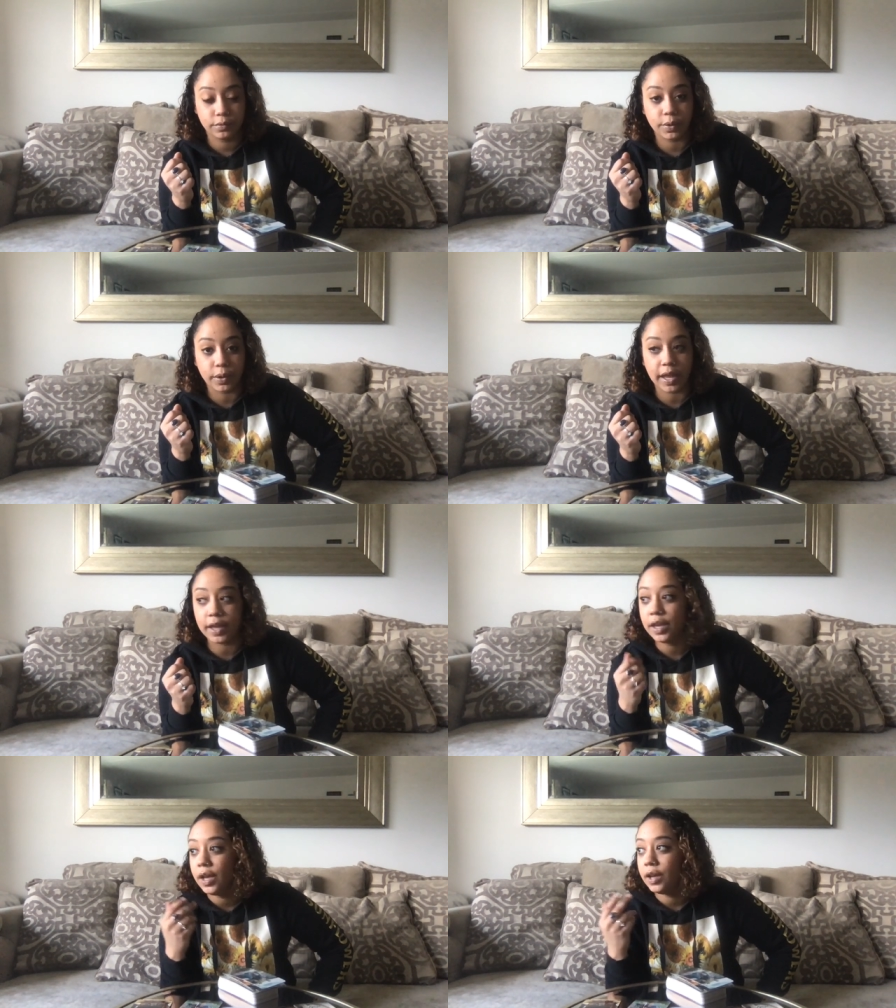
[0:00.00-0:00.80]

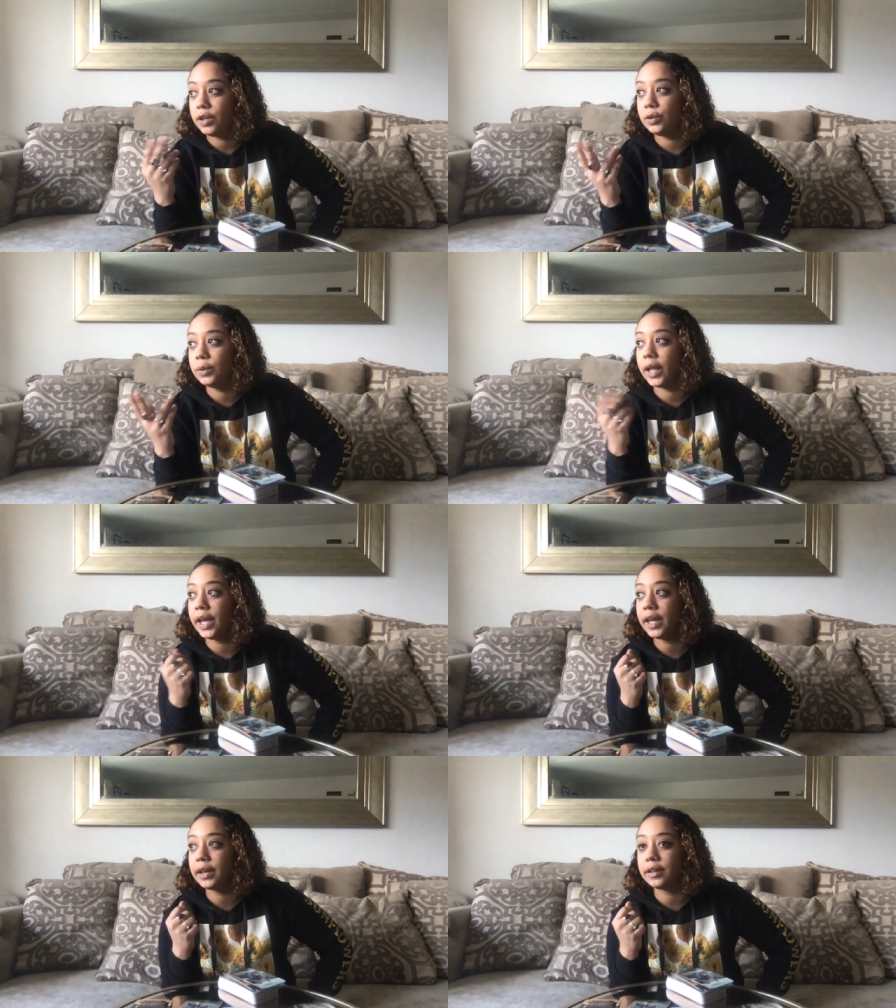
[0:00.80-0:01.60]
Okay? You
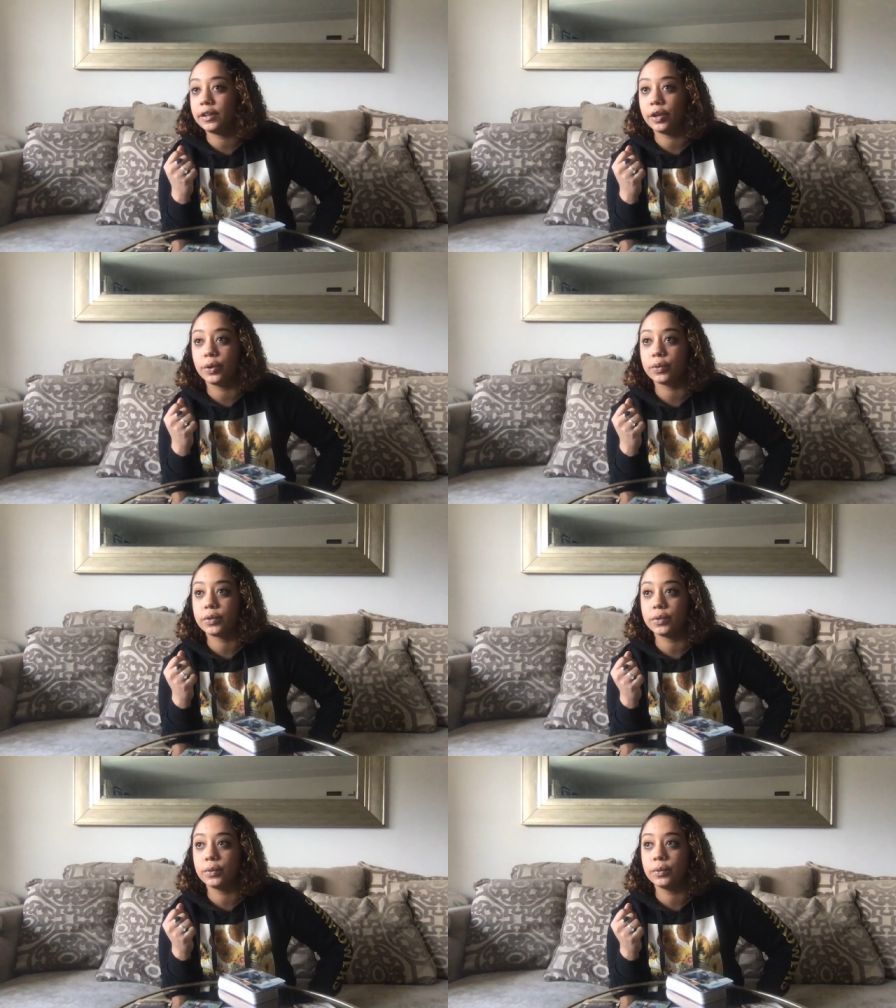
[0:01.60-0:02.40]
like, you know,
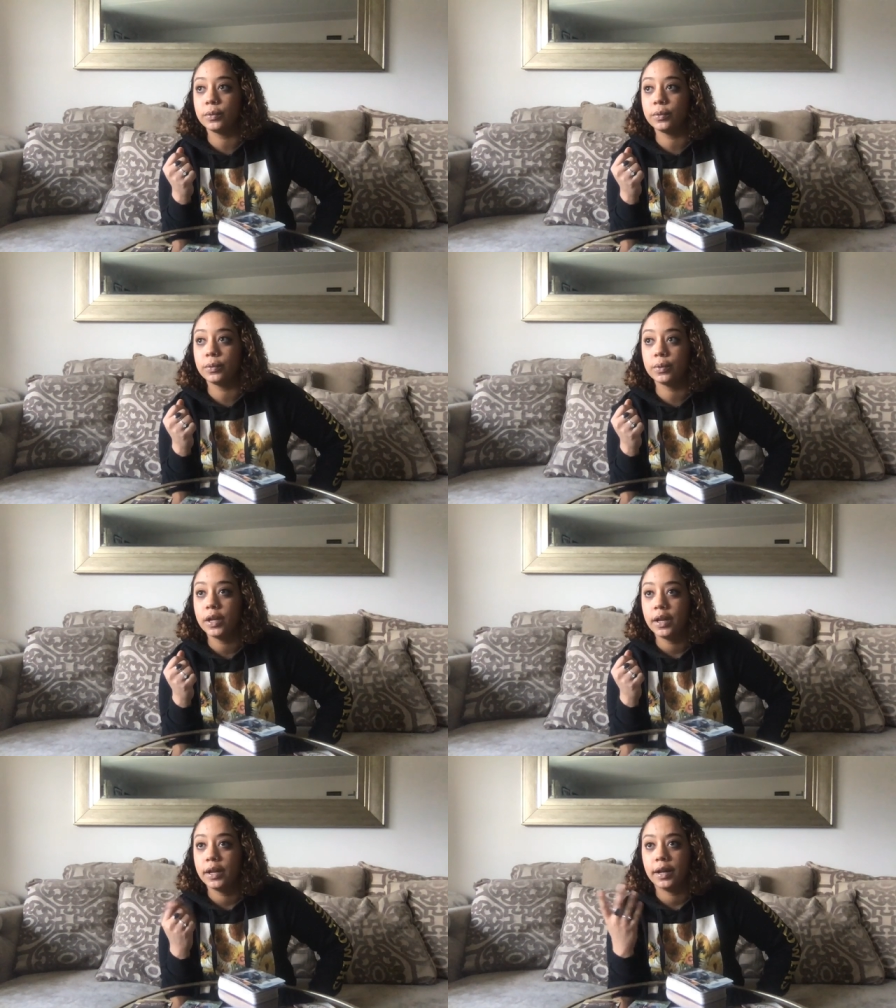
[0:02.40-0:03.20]
to...
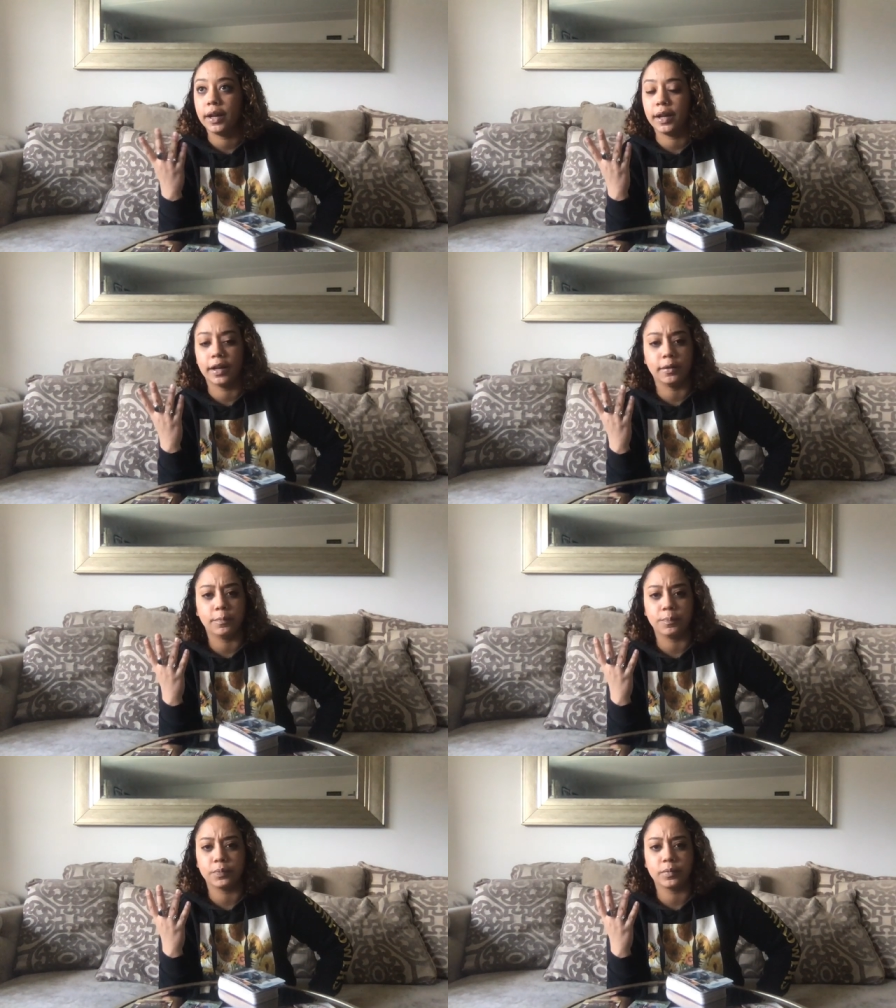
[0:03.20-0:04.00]

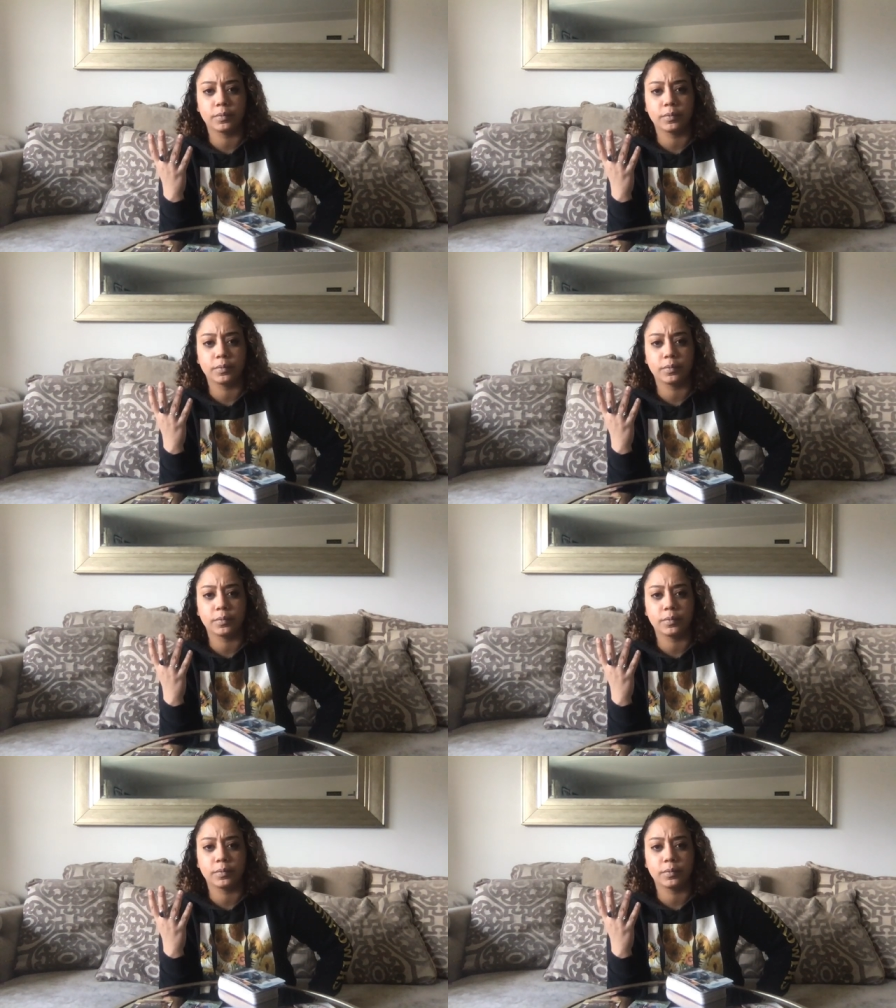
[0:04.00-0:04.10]
Um,